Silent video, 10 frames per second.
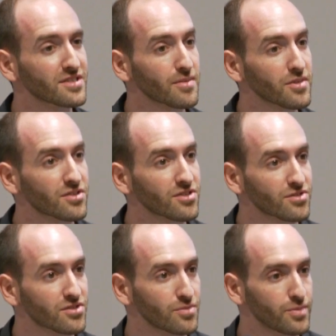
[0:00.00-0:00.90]
something
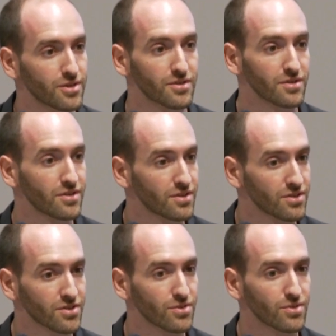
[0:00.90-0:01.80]
starts to burn.
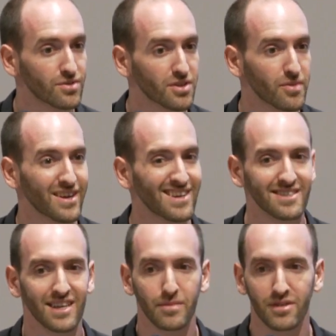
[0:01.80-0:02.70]
So something else
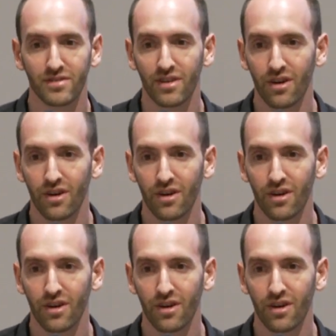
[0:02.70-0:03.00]
happens.